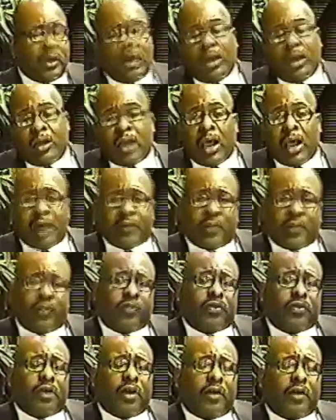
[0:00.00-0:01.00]
Now, I have
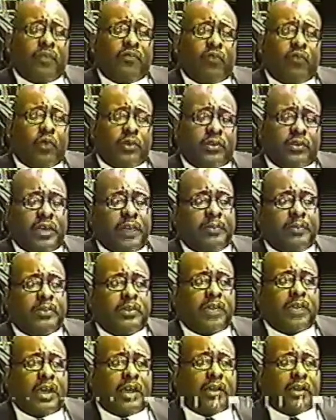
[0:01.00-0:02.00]
a four-tape
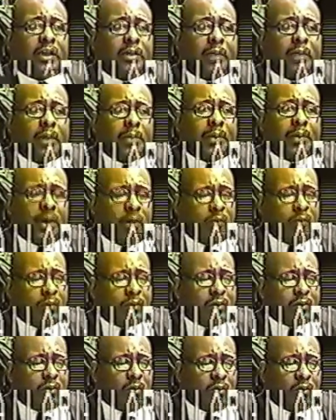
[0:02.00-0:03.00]
set that I'm coming out with
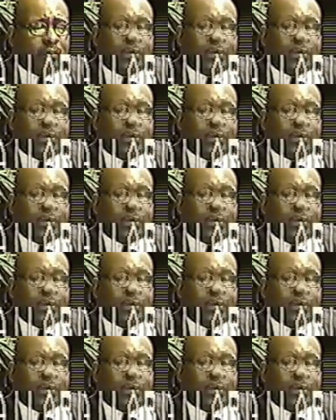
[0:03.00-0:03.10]
called The